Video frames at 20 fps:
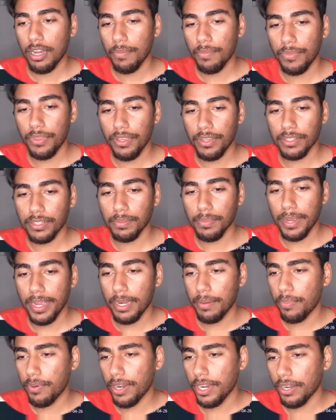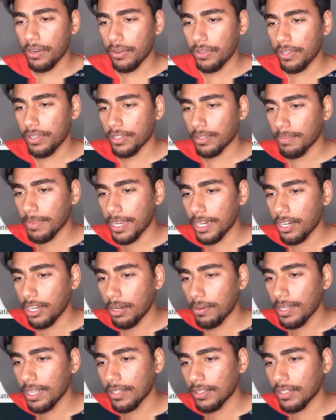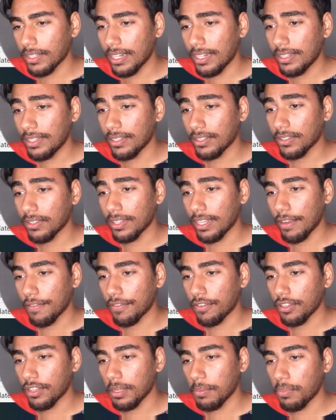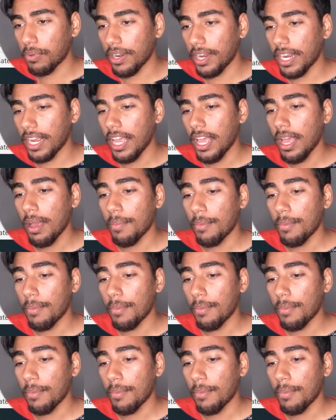This might break or this might not. Yes, this will definitely break.